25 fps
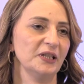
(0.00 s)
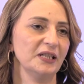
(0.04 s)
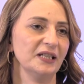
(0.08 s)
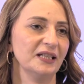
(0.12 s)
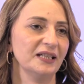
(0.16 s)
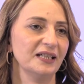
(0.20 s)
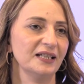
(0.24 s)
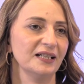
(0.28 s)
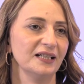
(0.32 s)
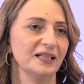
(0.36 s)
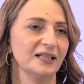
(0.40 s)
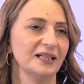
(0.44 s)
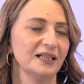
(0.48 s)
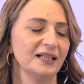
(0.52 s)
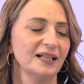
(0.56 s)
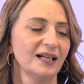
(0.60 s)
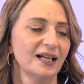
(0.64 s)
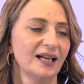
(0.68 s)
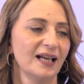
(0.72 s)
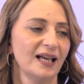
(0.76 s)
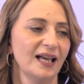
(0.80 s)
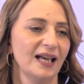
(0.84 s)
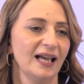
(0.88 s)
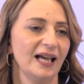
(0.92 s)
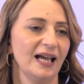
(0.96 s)
here,
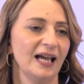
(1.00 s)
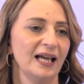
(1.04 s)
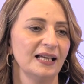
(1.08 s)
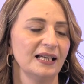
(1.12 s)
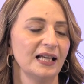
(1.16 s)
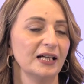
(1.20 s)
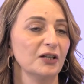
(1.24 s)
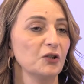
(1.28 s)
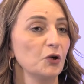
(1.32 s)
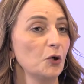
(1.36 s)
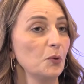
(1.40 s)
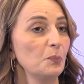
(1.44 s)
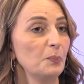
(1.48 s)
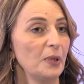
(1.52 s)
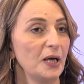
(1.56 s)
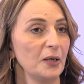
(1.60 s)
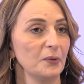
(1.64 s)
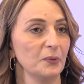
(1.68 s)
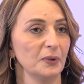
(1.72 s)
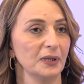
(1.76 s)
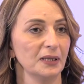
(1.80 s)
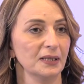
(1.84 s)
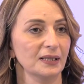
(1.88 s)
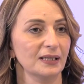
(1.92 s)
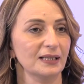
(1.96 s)
and I hope I
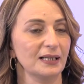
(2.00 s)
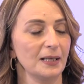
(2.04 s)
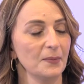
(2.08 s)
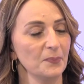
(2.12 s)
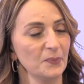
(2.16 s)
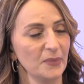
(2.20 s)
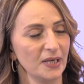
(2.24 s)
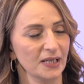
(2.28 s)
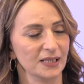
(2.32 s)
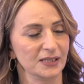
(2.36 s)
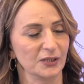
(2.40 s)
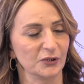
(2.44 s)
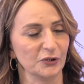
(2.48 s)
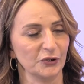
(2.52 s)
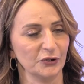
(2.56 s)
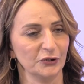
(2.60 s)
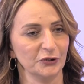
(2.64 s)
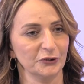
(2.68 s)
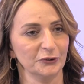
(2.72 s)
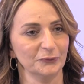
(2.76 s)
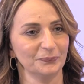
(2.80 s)
will come back soon.